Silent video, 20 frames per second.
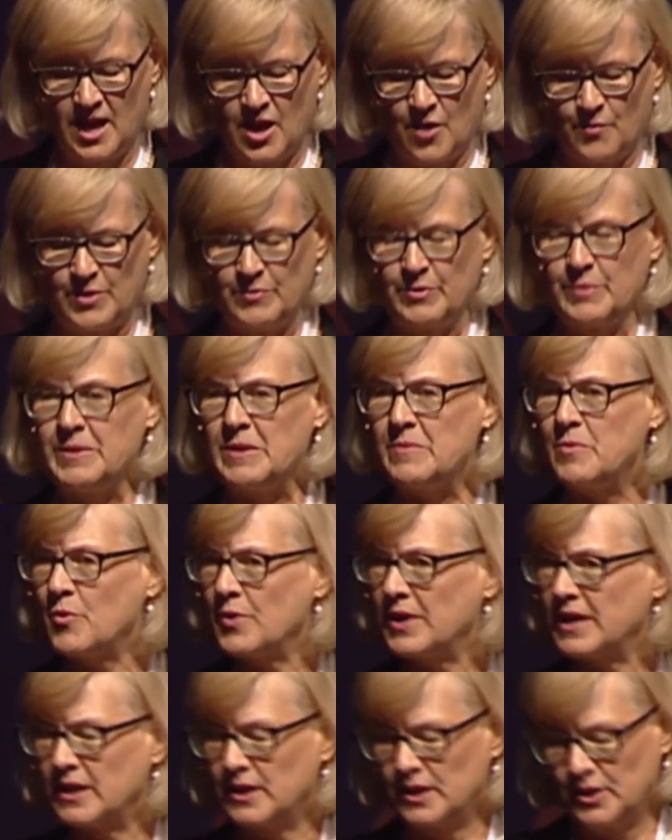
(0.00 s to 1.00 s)
We will be more
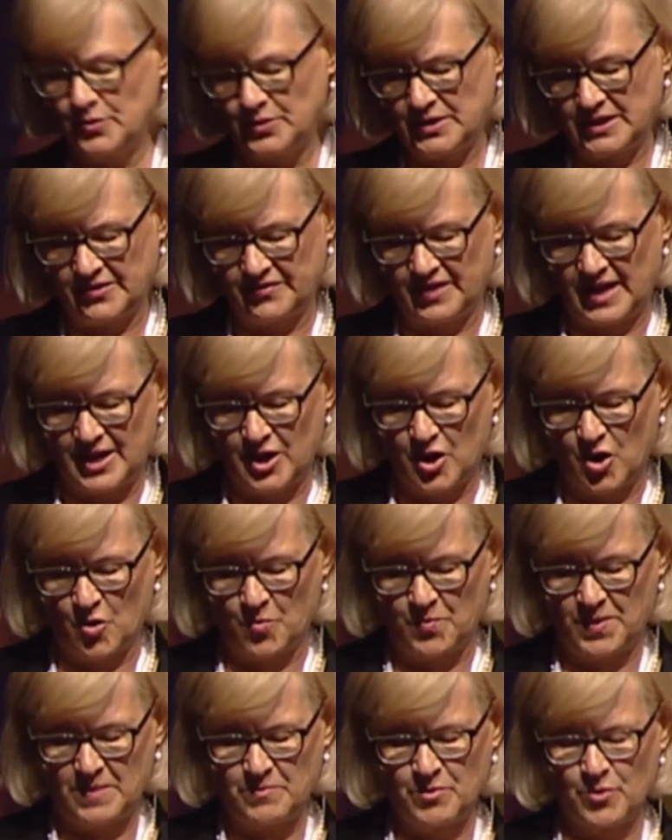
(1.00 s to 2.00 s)
inclusive, I
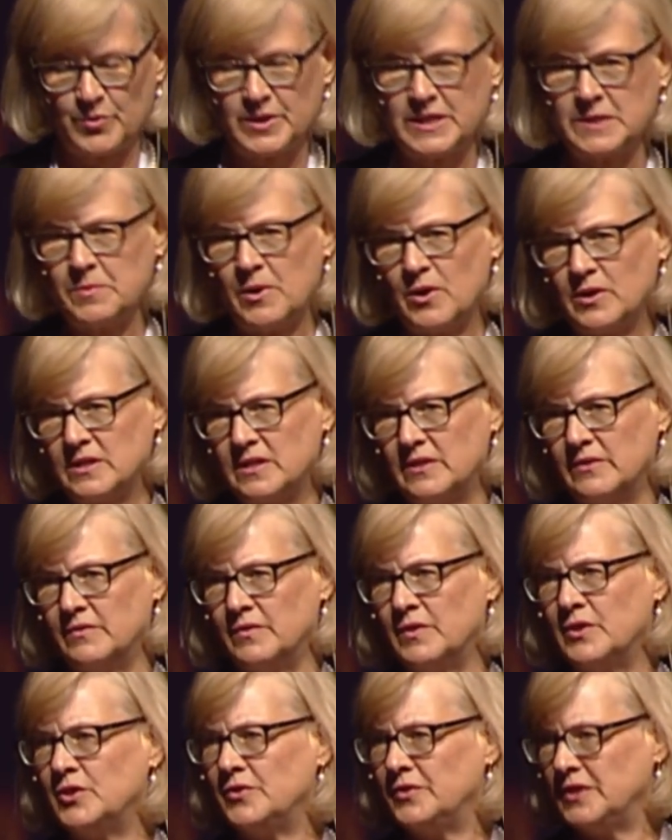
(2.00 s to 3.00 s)
hope, and more responsive
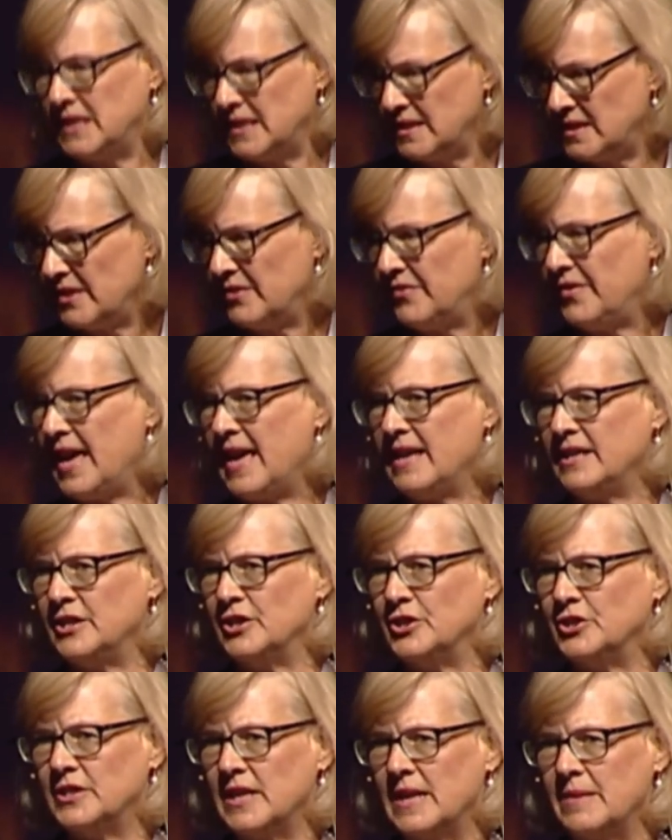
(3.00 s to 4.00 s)
to
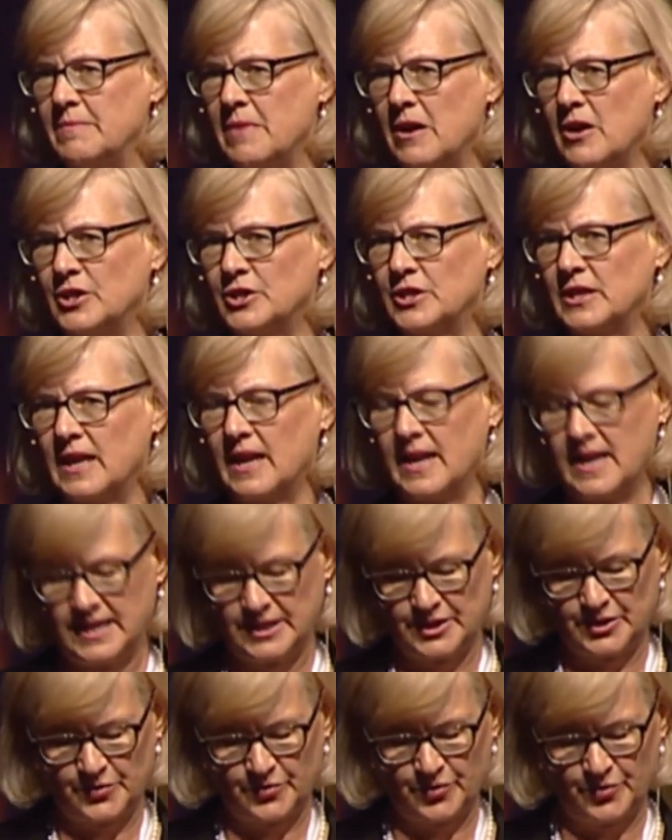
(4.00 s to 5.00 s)
disadvantaged and
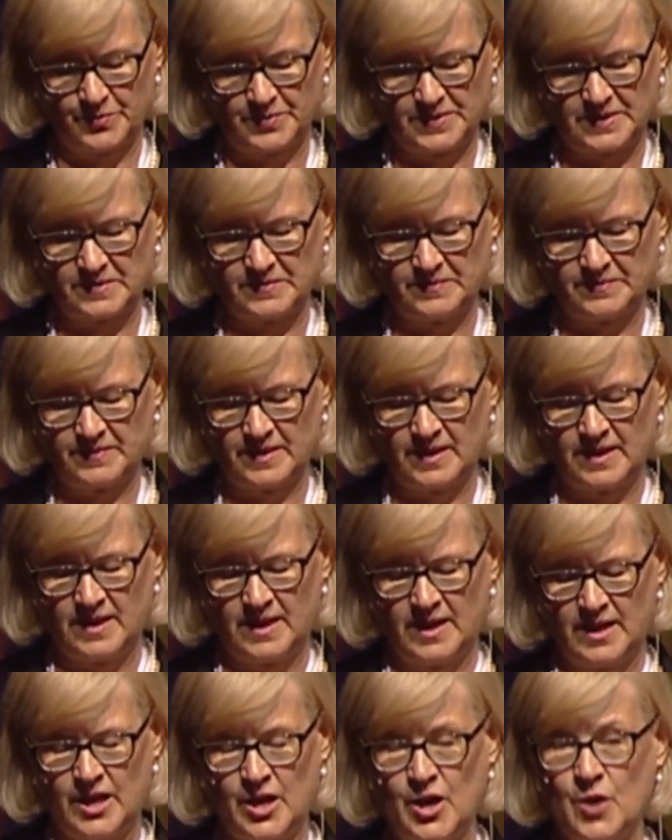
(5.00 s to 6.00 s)
marginalized groups.
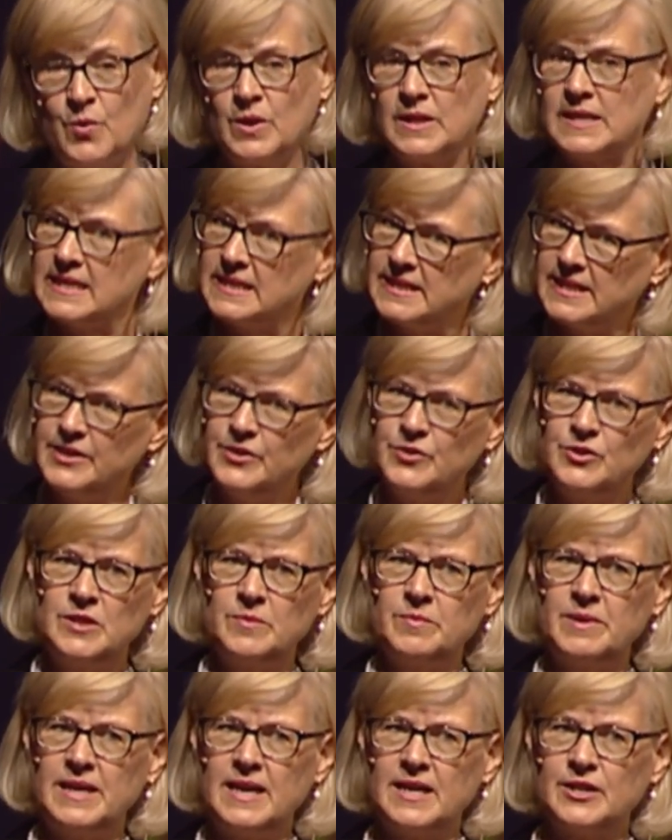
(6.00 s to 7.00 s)
We'll continue to
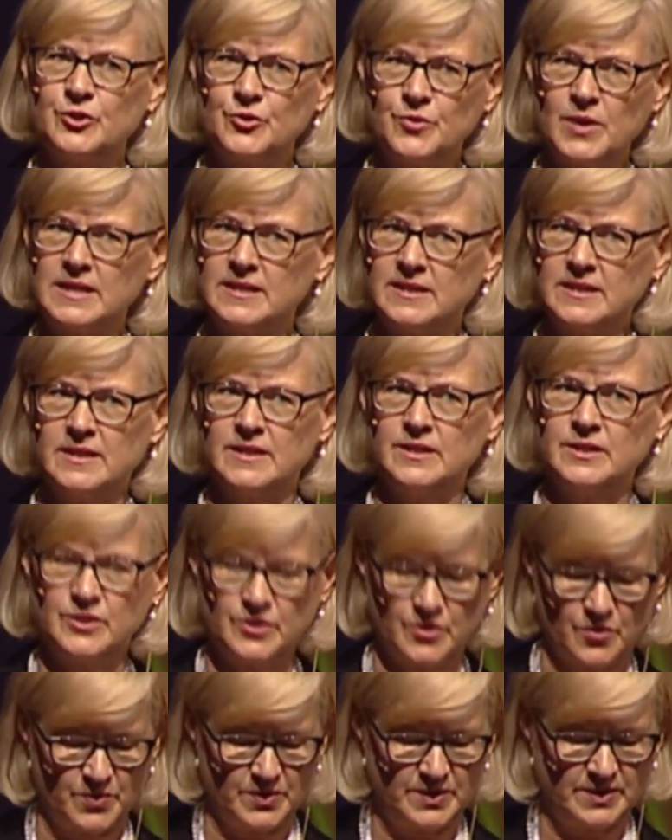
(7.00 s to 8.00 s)
be a trusted
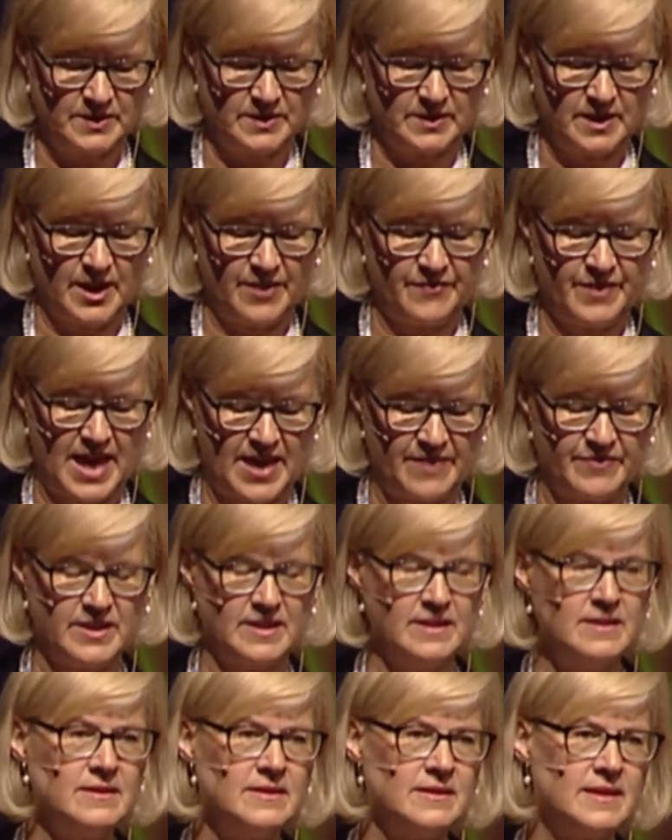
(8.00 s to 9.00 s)
source of
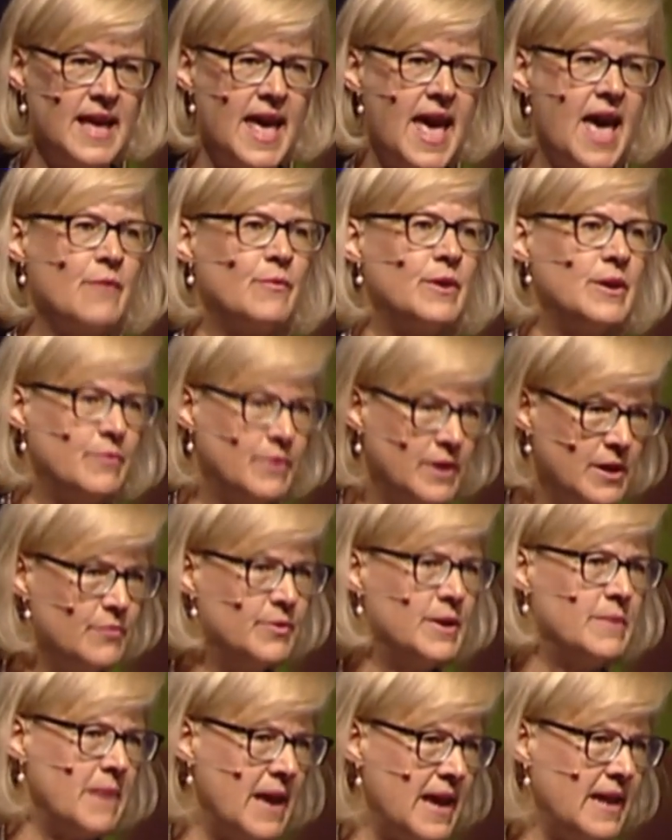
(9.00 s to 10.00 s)
evidence, and we will
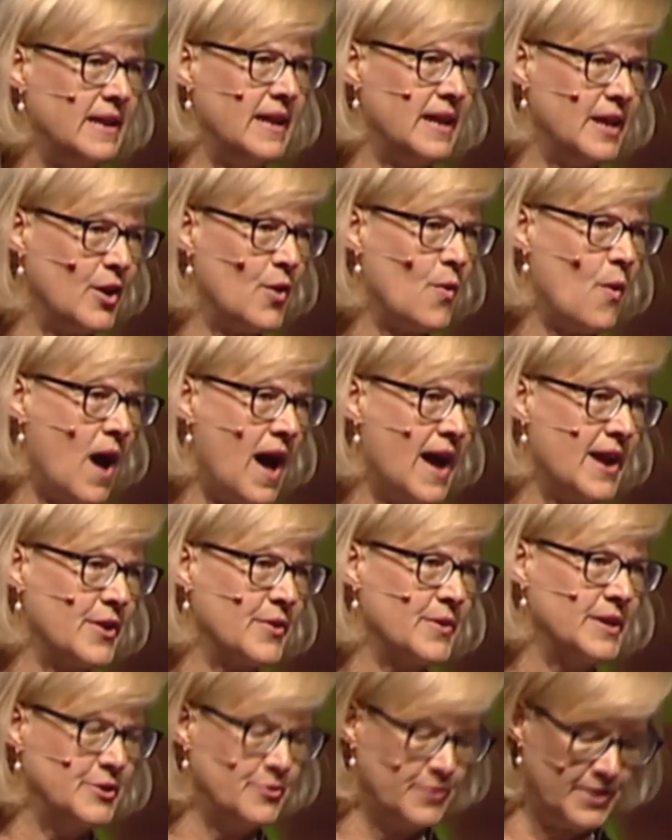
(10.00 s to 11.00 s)
remain
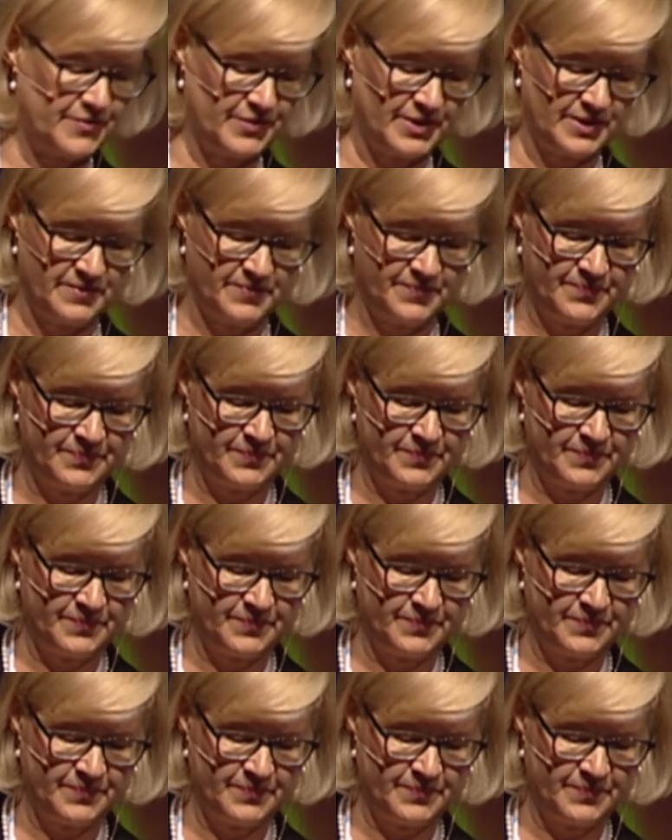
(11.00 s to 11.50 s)
inquiry-driven.